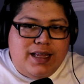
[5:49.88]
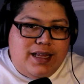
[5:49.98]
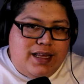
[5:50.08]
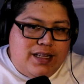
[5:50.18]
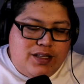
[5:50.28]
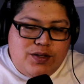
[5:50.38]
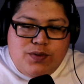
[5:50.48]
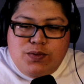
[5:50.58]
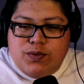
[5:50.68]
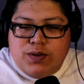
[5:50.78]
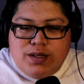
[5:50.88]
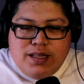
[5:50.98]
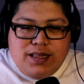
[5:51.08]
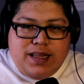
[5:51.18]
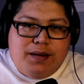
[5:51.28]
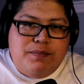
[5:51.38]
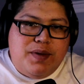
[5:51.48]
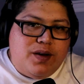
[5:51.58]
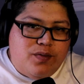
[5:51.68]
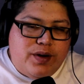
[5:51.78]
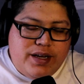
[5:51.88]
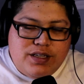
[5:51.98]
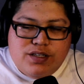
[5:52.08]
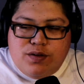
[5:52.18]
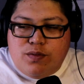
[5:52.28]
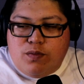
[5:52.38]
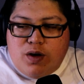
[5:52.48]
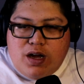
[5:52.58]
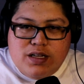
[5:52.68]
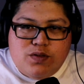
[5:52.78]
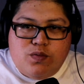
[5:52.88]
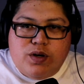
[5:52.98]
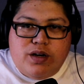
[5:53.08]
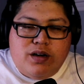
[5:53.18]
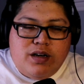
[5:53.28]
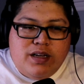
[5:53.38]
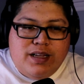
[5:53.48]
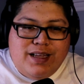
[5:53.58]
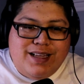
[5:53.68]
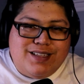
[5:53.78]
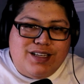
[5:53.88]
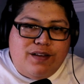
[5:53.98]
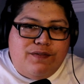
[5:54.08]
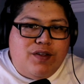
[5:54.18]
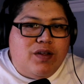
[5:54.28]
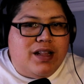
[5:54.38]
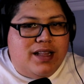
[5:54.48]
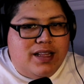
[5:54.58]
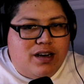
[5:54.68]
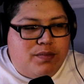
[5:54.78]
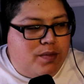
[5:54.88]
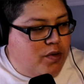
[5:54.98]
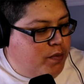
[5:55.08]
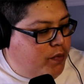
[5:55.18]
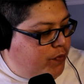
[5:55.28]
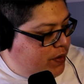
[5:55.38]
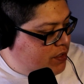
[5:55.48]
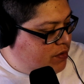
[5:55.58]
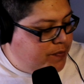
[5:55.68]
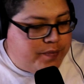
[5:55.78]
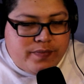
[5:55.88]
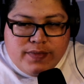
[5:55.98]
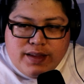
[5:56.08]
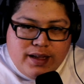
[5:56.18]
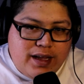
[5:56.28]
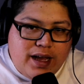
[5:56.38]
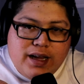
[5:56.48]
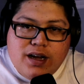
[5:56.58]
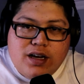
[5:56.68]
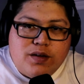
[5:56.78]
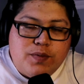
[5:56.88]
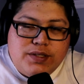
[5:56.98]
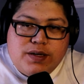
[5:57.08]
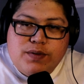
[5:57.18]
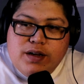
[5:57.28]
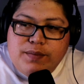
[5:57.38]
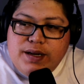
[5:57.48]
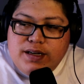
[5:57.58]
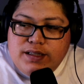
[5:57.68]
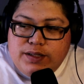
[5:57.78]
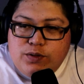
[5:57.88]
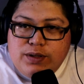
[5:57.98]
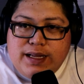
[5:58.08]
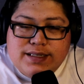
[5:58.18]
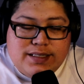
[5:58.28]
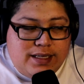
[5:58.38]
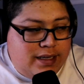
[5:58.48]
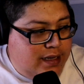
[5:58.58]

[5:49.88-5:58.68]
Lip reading: into that mid-range rods where it's going to feel a little bit more professional, I 100% recommend a Tatula XT.